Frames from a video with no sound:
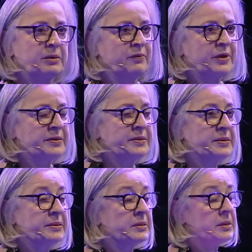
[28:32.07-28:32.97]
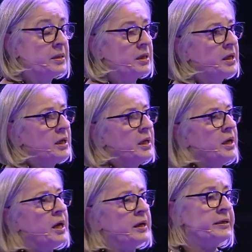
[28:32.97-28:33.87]
Novartis's
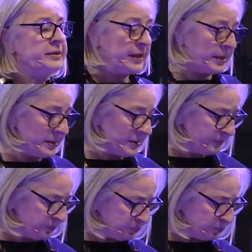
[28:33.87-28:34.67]
architects